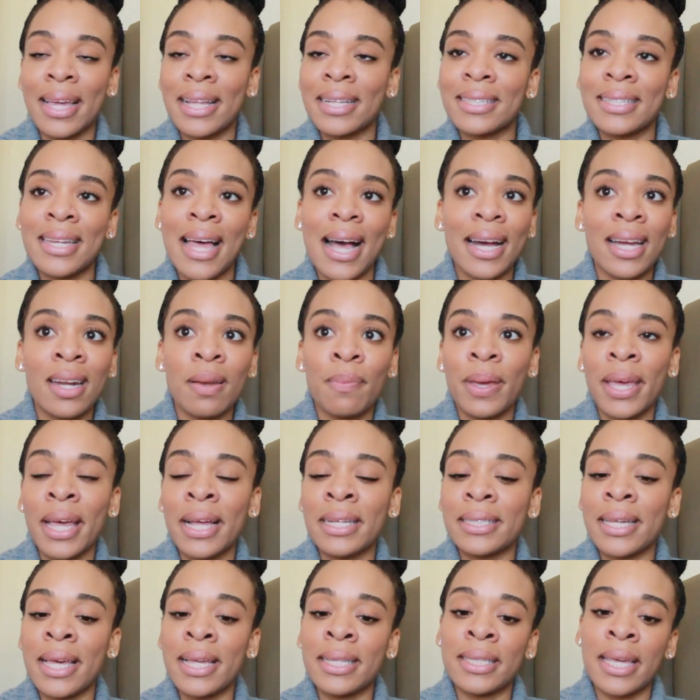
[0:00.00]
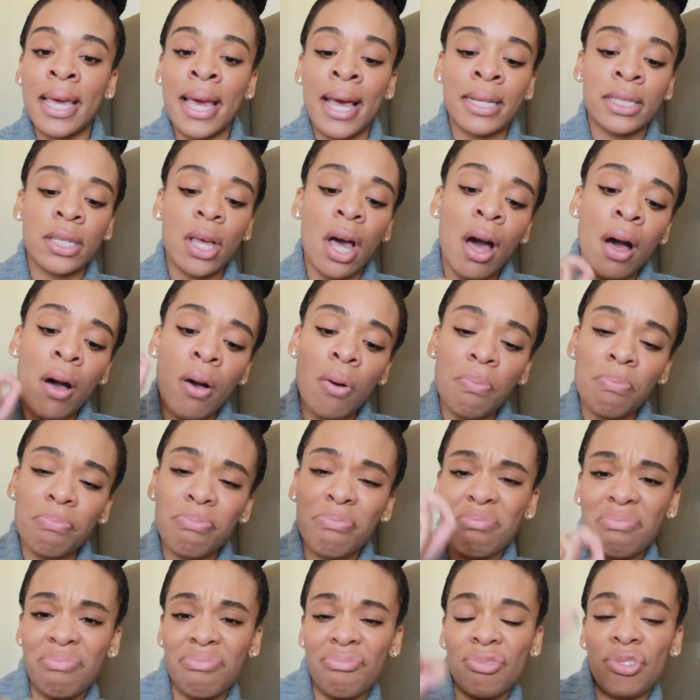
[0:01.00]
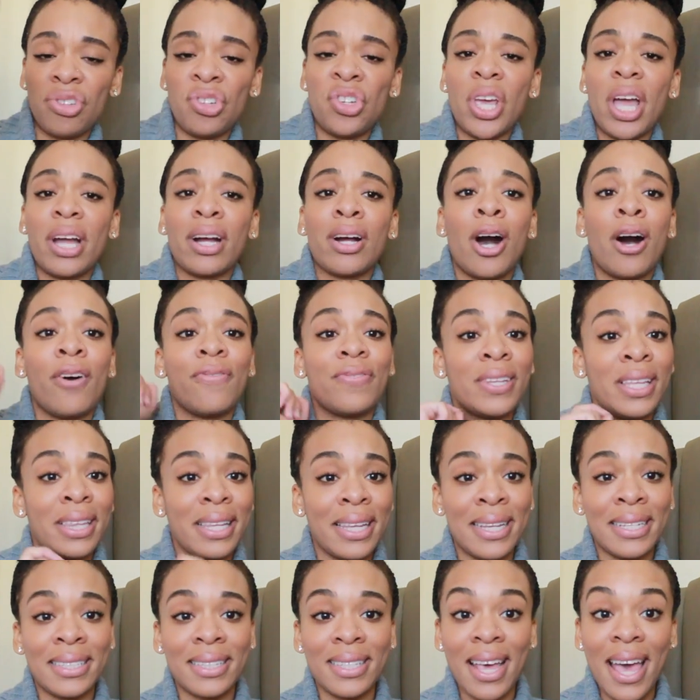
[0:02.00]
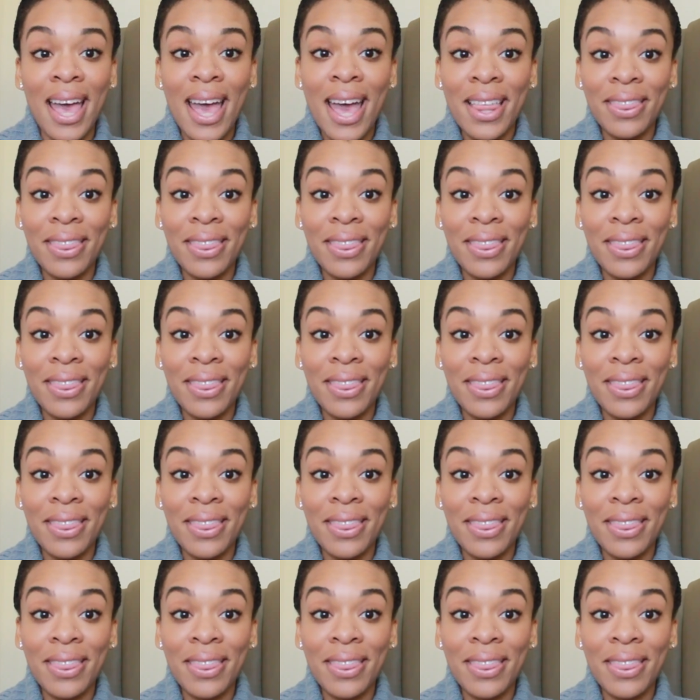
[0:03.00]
It's not going to be as easy as, oh, check off the list,